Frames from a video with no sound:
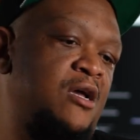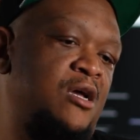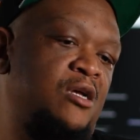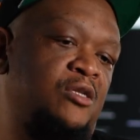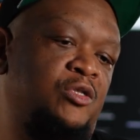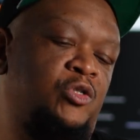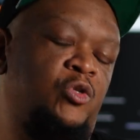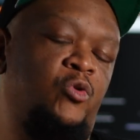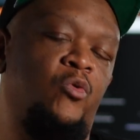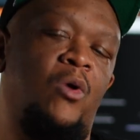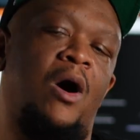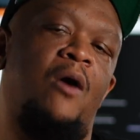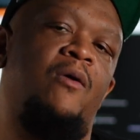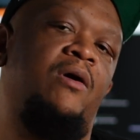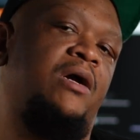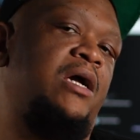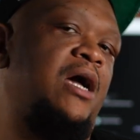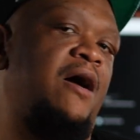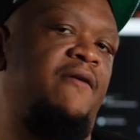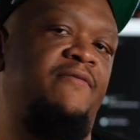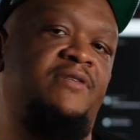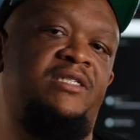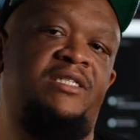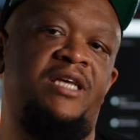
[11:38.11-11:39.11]
2-hour
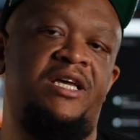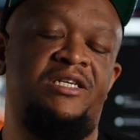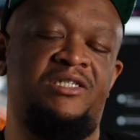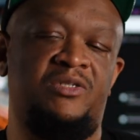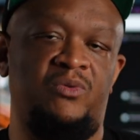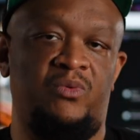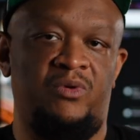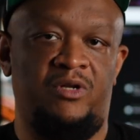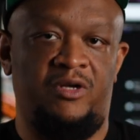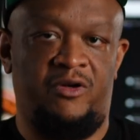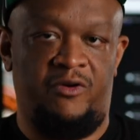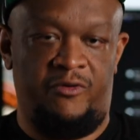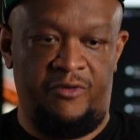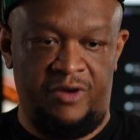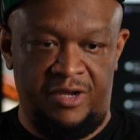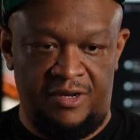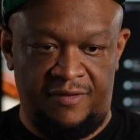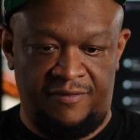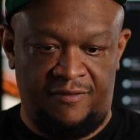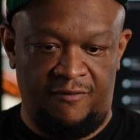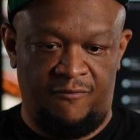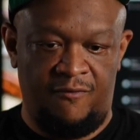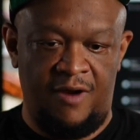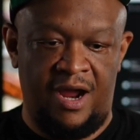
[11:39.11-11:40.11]
conversation with a
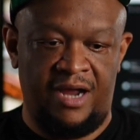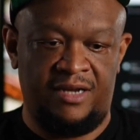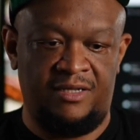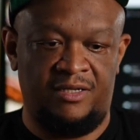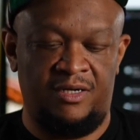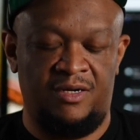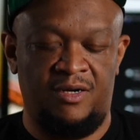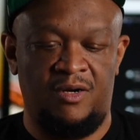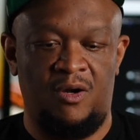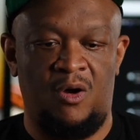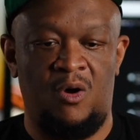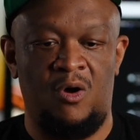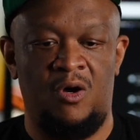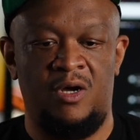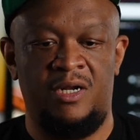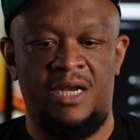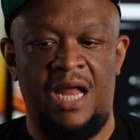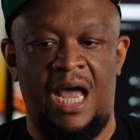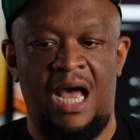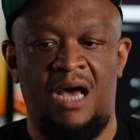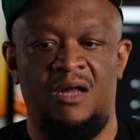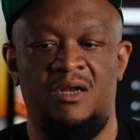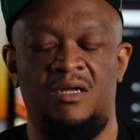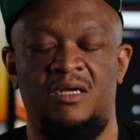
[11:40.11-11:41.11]
creative director on
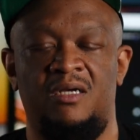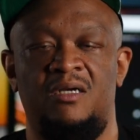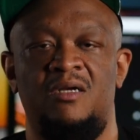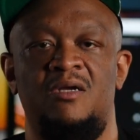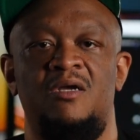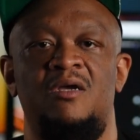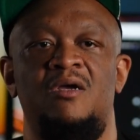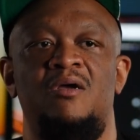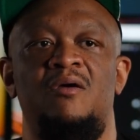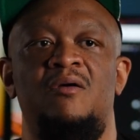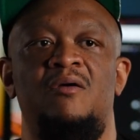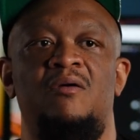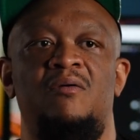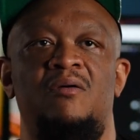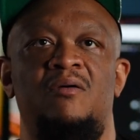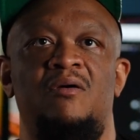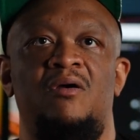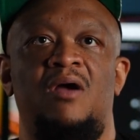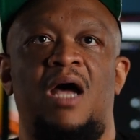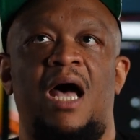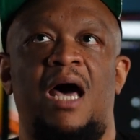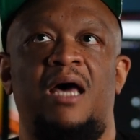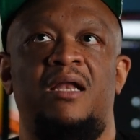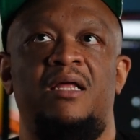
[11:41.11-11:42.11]
how
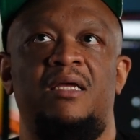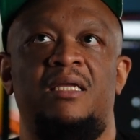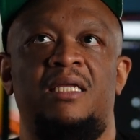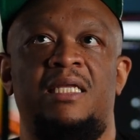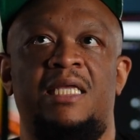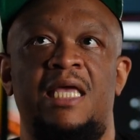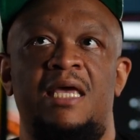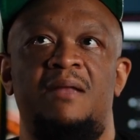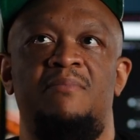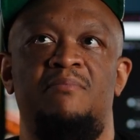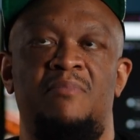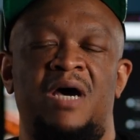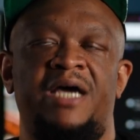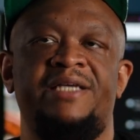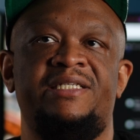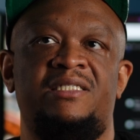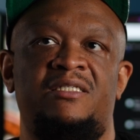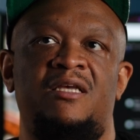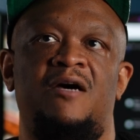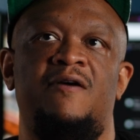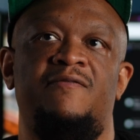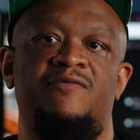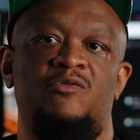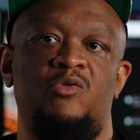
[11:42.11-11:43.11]
to get
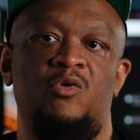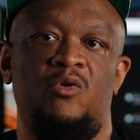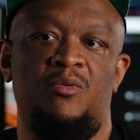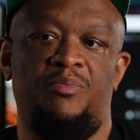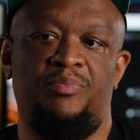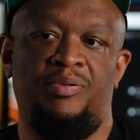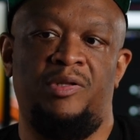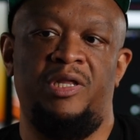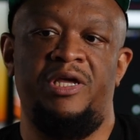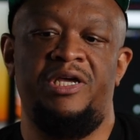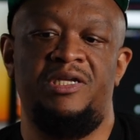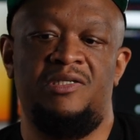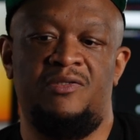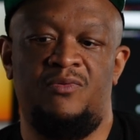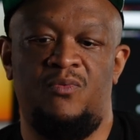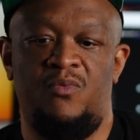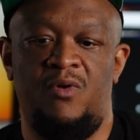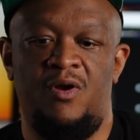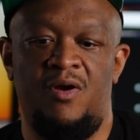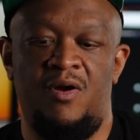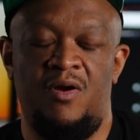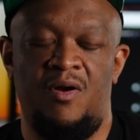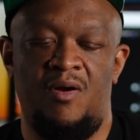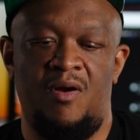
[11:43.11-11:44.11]
myself to a place
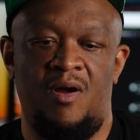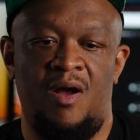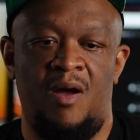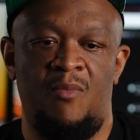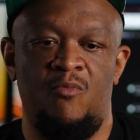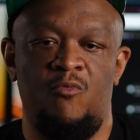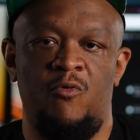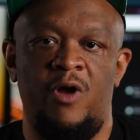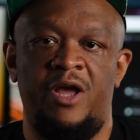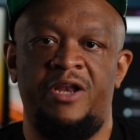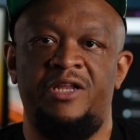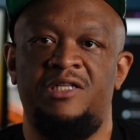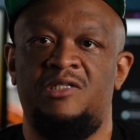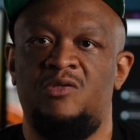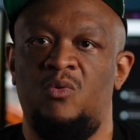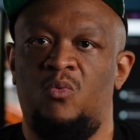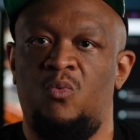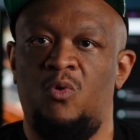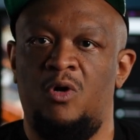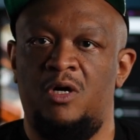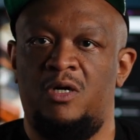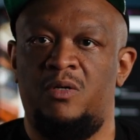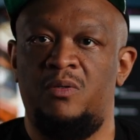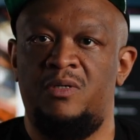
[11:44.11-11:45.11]
where I'm ready to
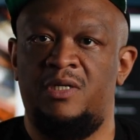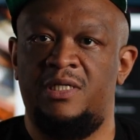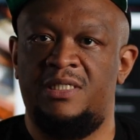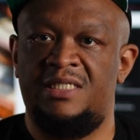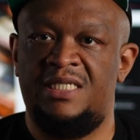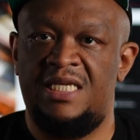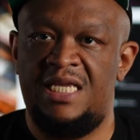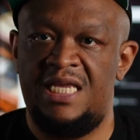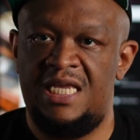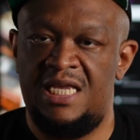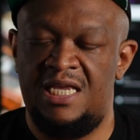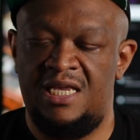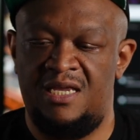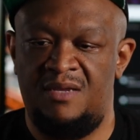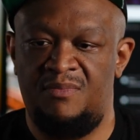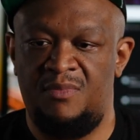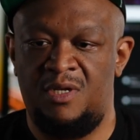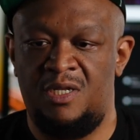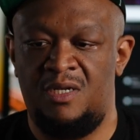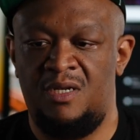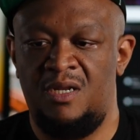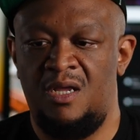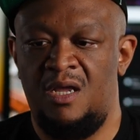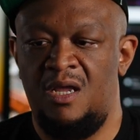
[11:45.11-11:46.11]
work with a
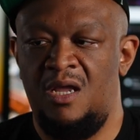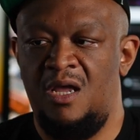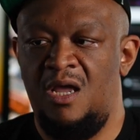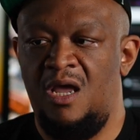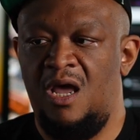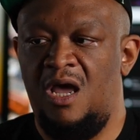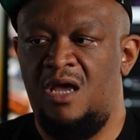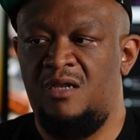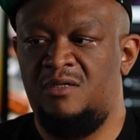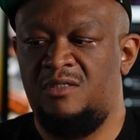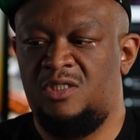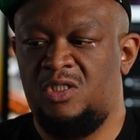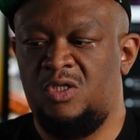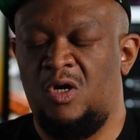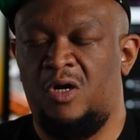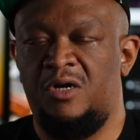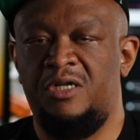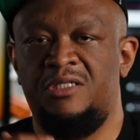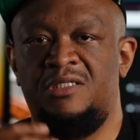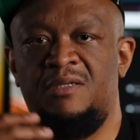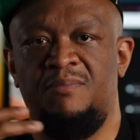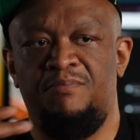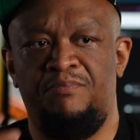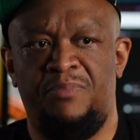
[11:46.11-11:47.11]
team and
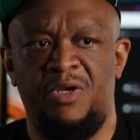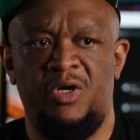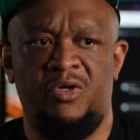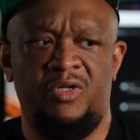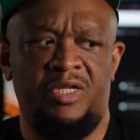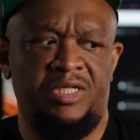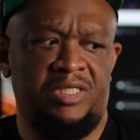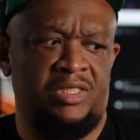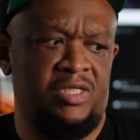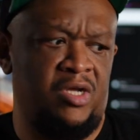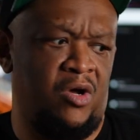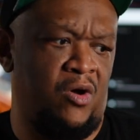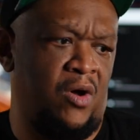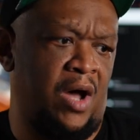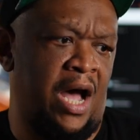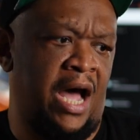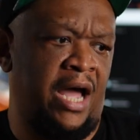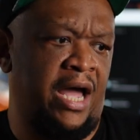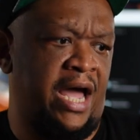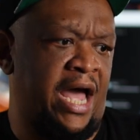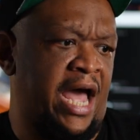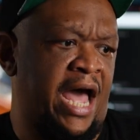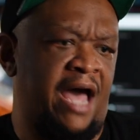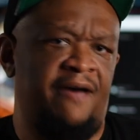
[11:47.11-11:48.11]
starting to build it. So
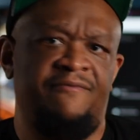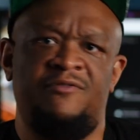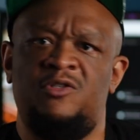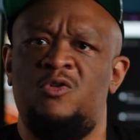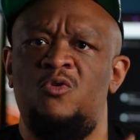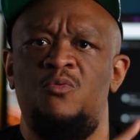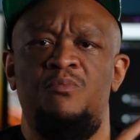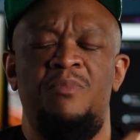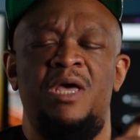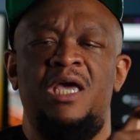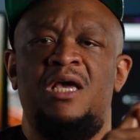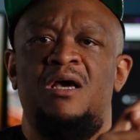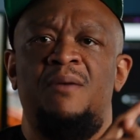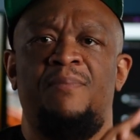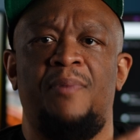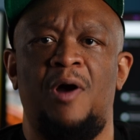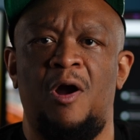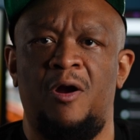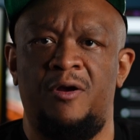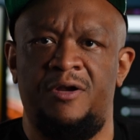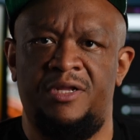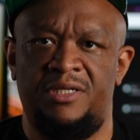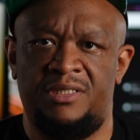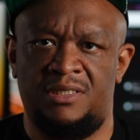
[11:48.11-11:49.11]
I have 2 makeup
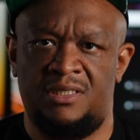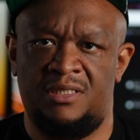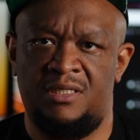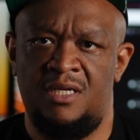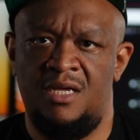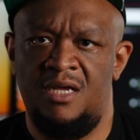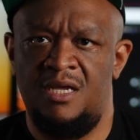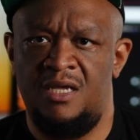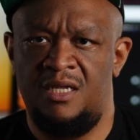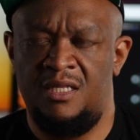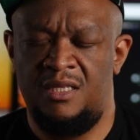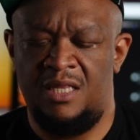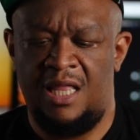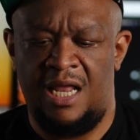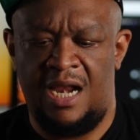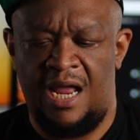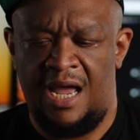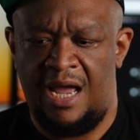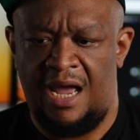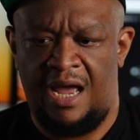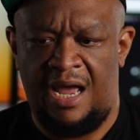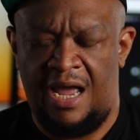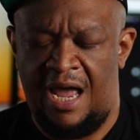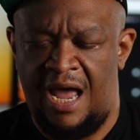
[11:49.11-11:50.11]
artists that
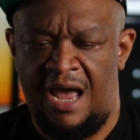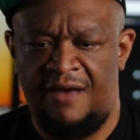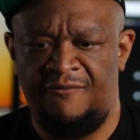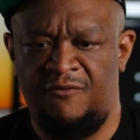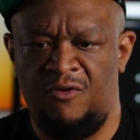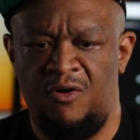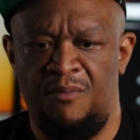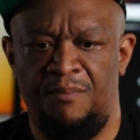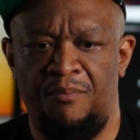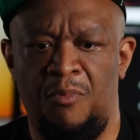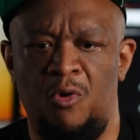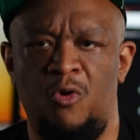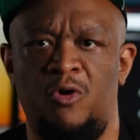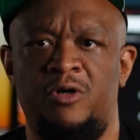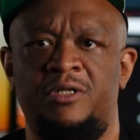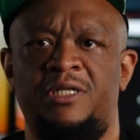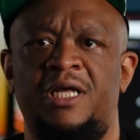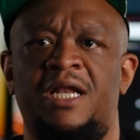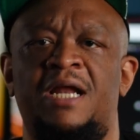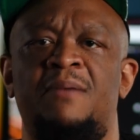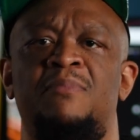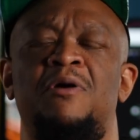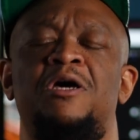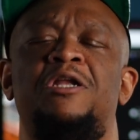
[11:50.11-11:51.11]
I have on board
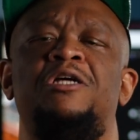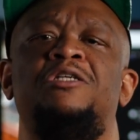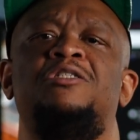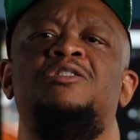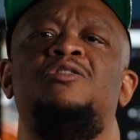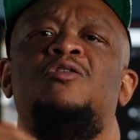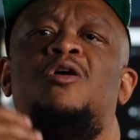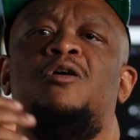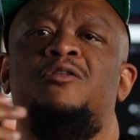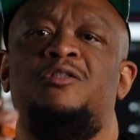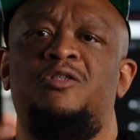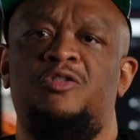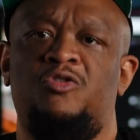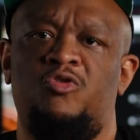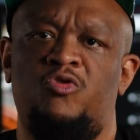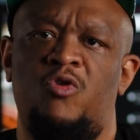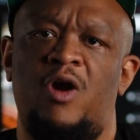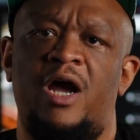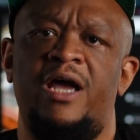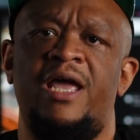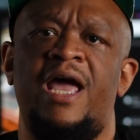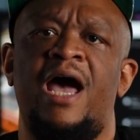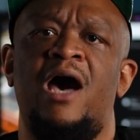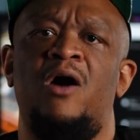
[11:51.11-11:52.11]
that I'm gonna start to
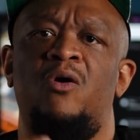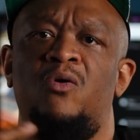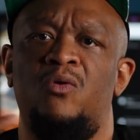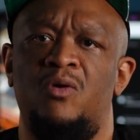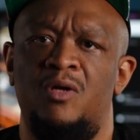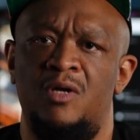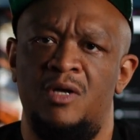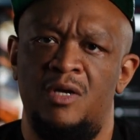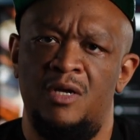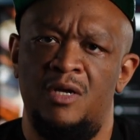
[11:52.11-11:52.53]
try out.